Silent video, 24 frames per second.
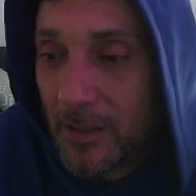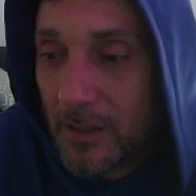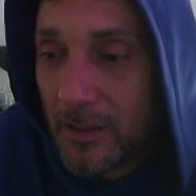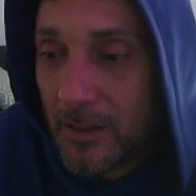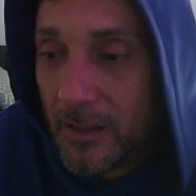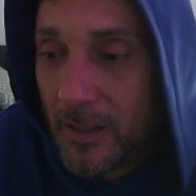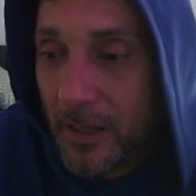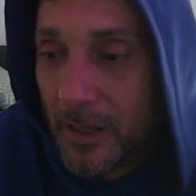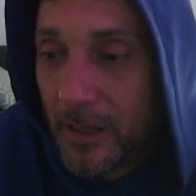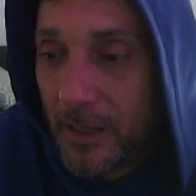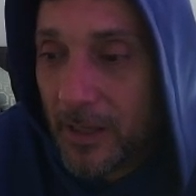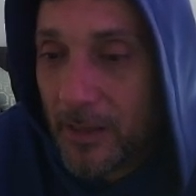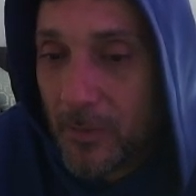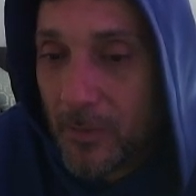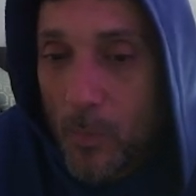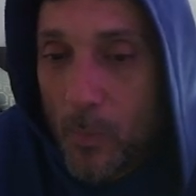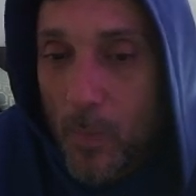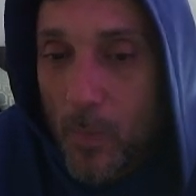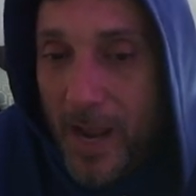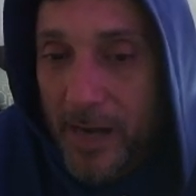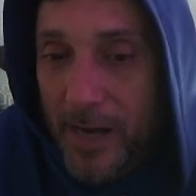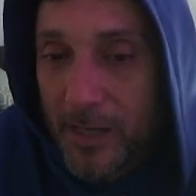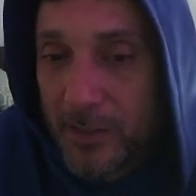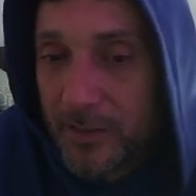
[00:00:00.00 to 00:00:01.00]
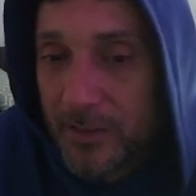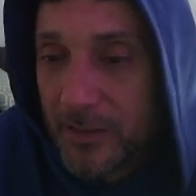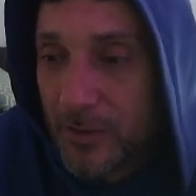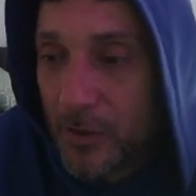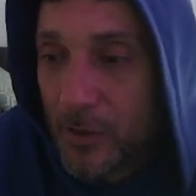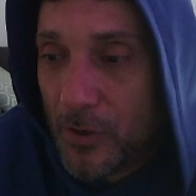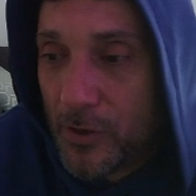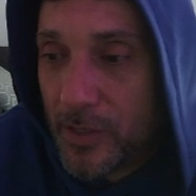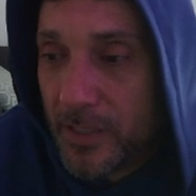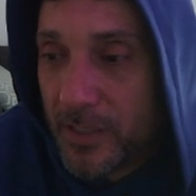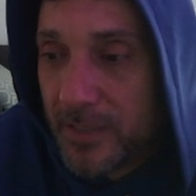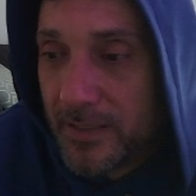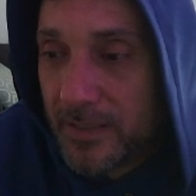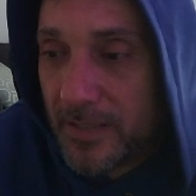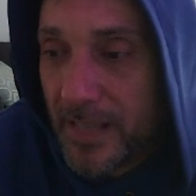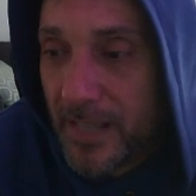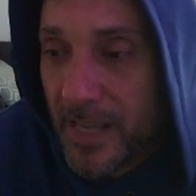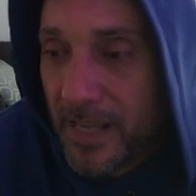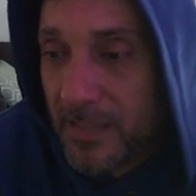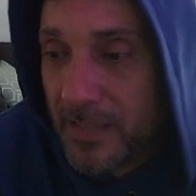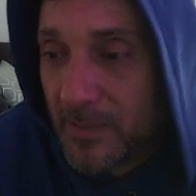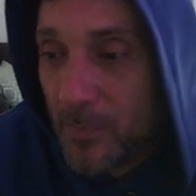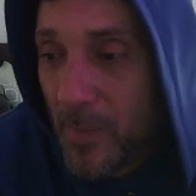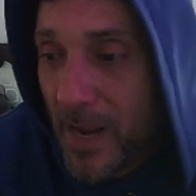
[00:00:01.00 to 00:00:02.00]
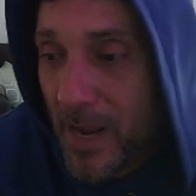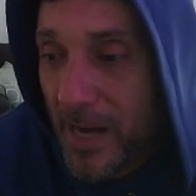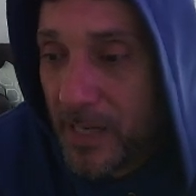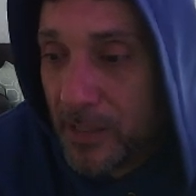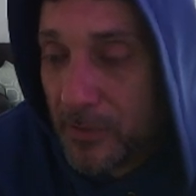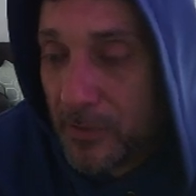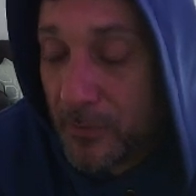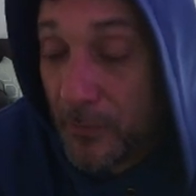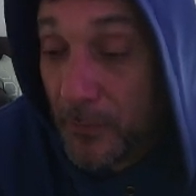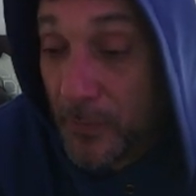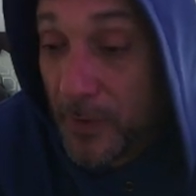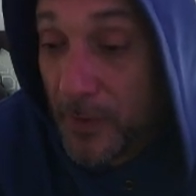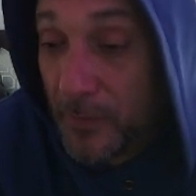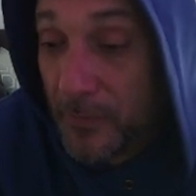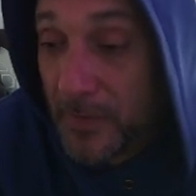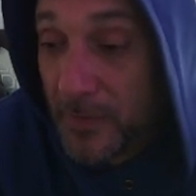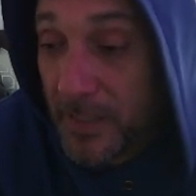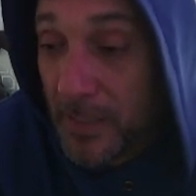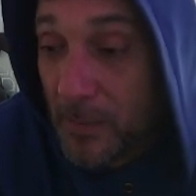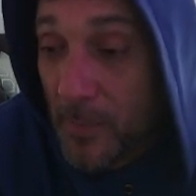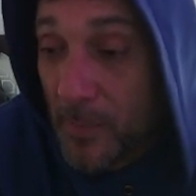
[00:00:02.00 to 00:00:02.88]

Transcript: Okay, minus 36, minus 50,